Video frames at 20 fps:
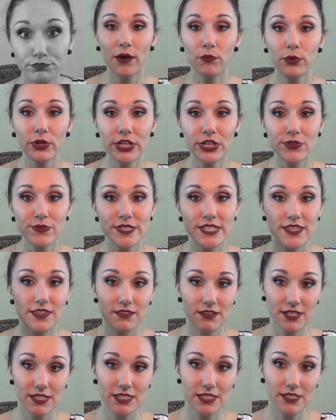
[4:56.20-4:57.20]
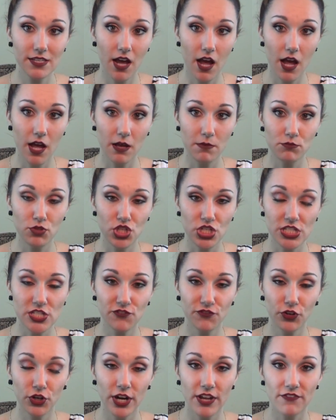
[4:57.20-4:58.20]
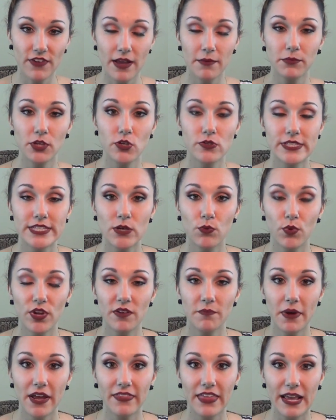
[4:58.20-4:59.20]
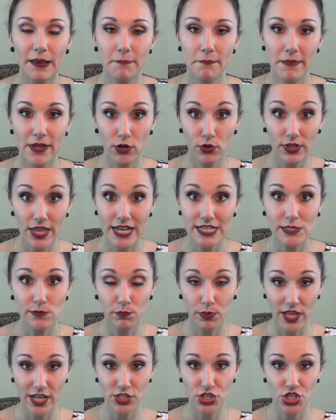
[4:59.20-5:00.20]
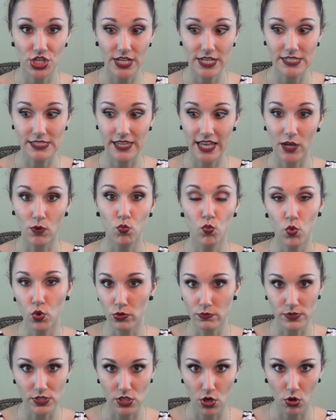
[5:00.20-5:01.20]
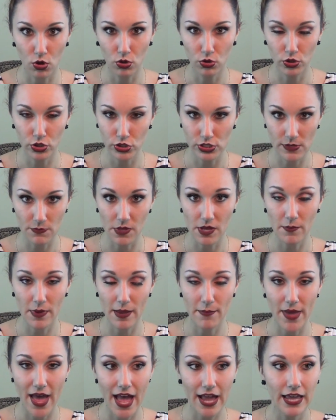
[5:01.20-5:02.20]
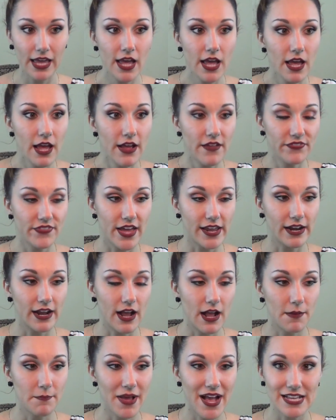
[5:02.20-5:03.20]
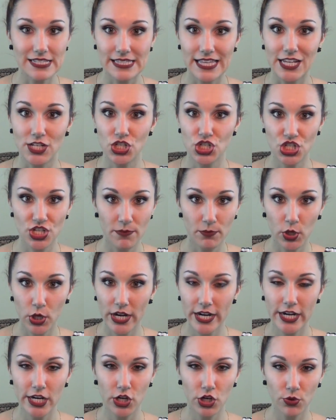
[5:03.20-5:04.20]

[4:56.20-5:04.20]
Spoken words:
I will use this just for if I'm using one of my like mineralized blushes, like Warm Soul or something by MAC that has like shimmer in it